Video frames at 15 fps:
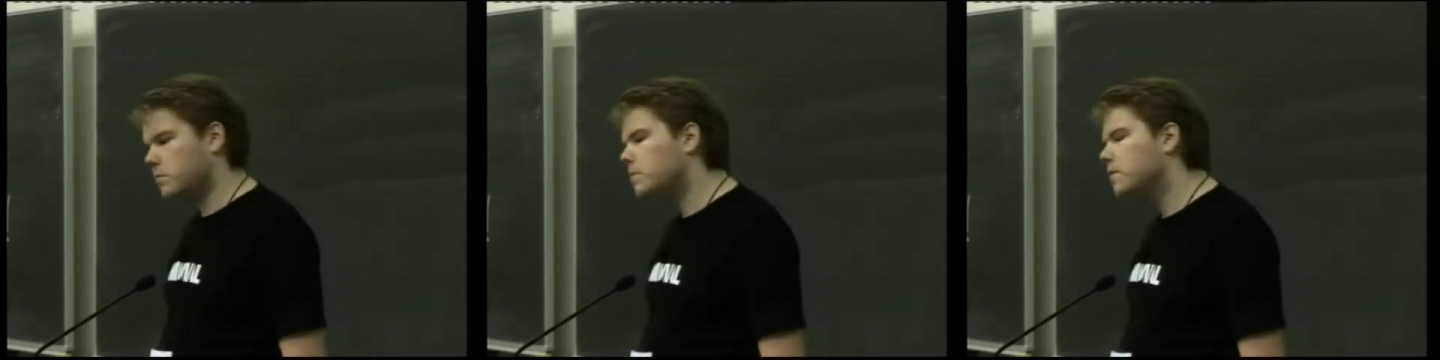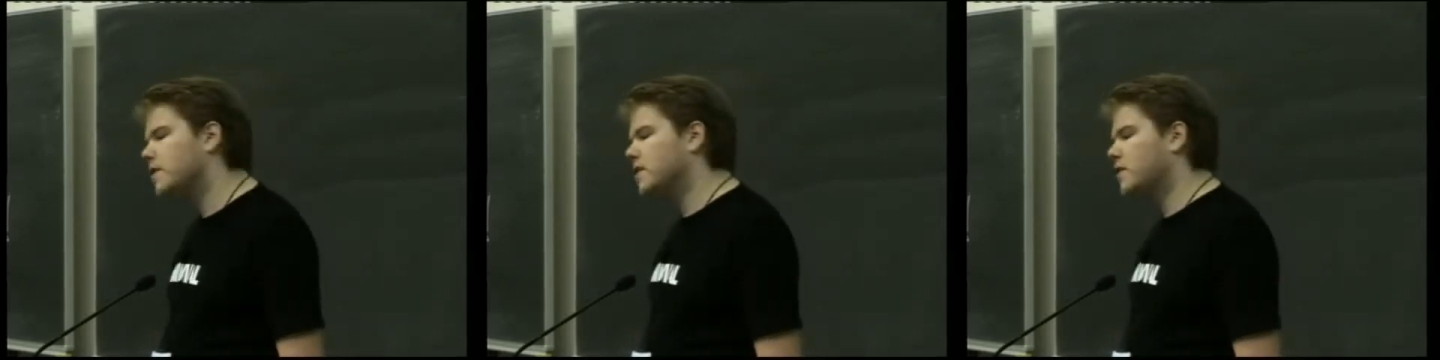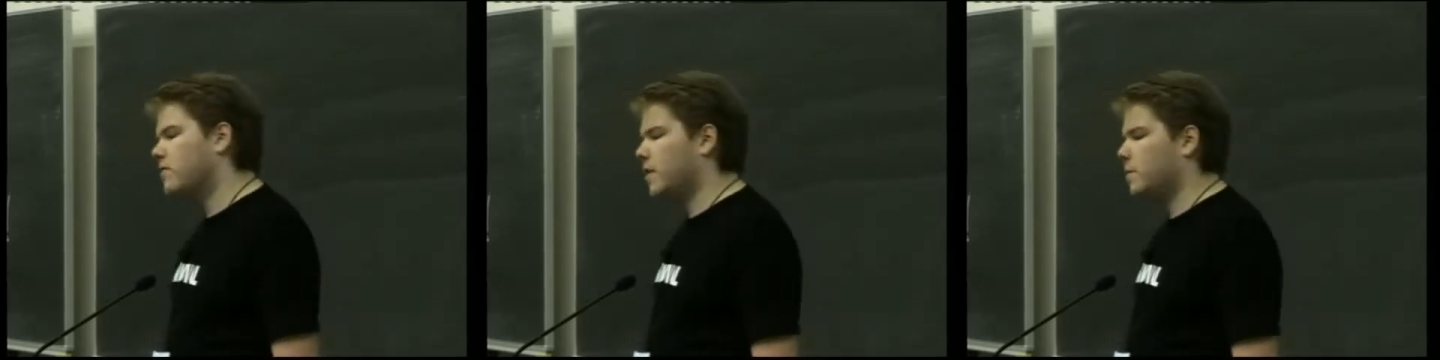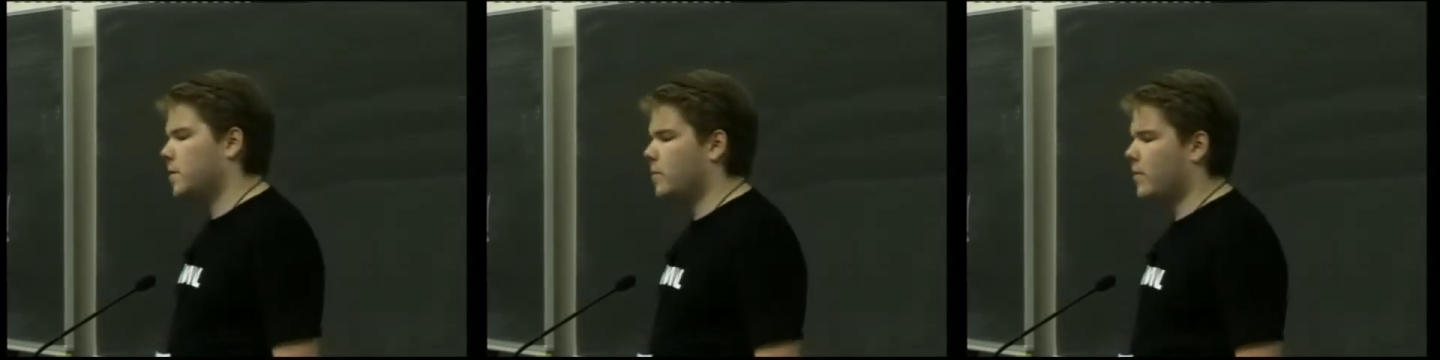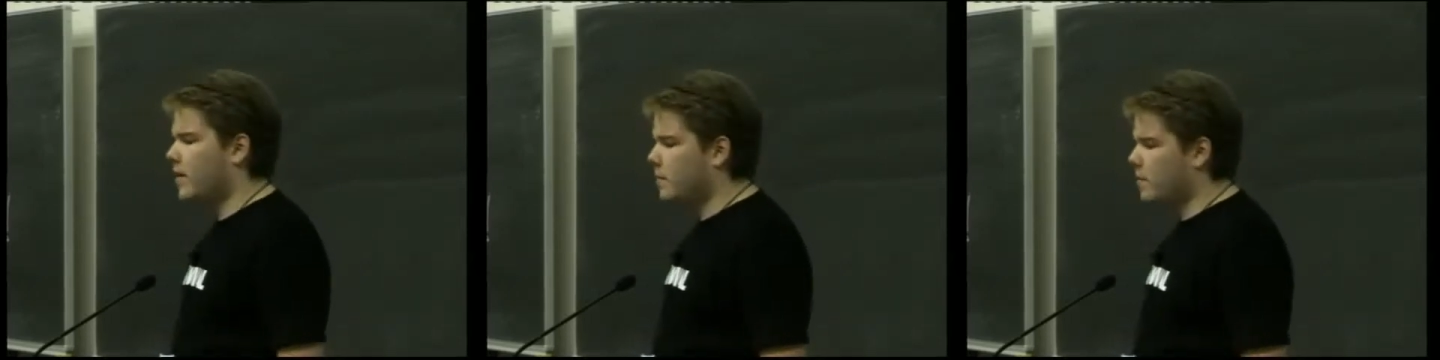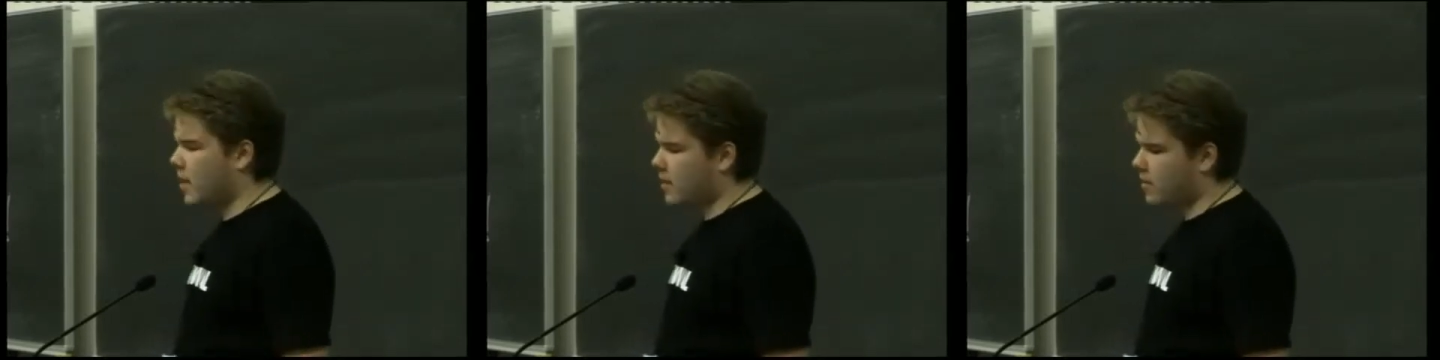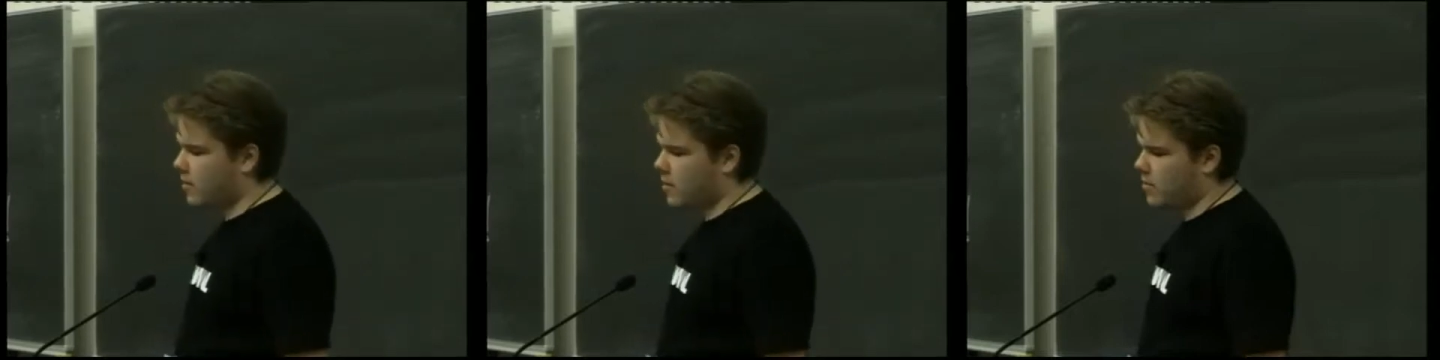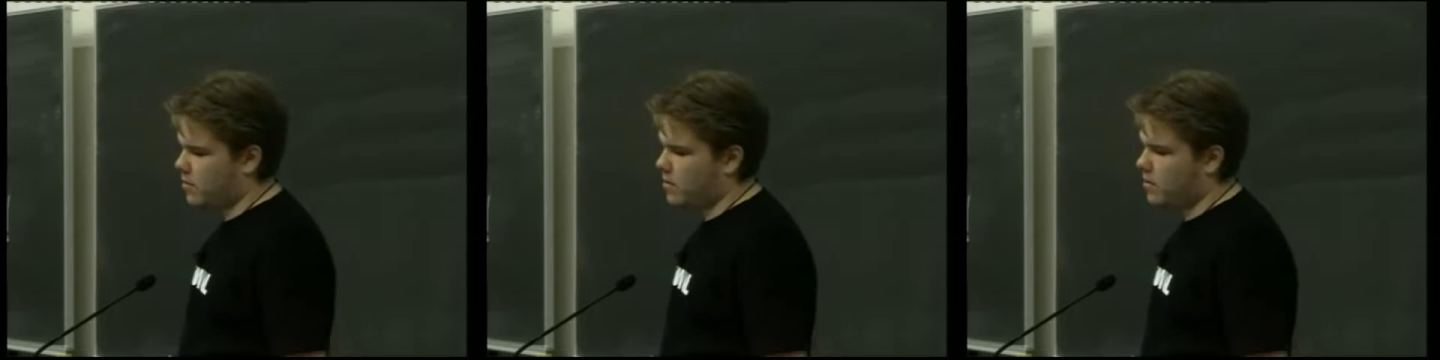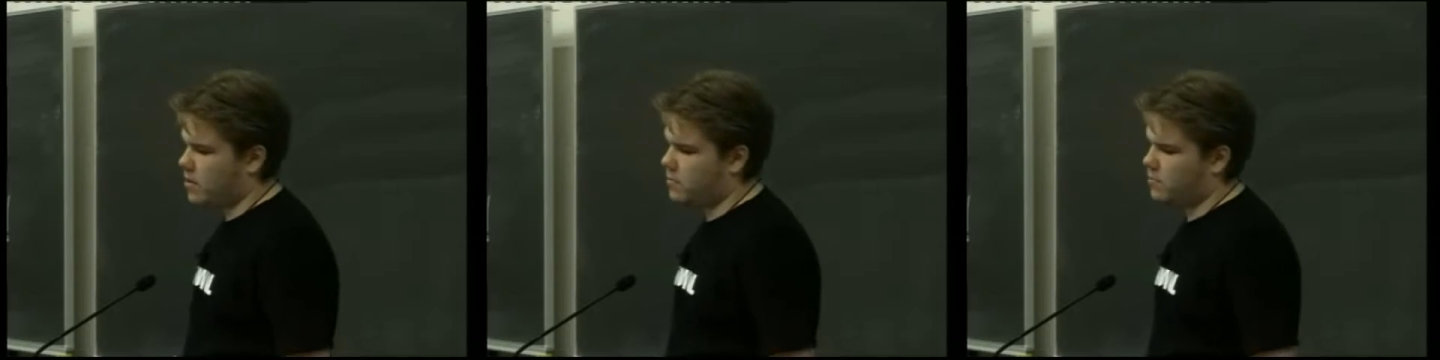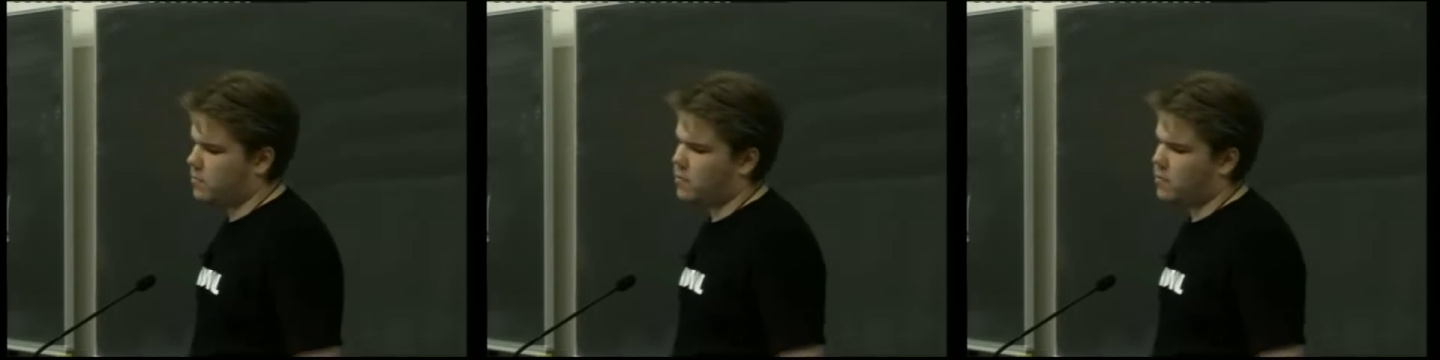describe the background um,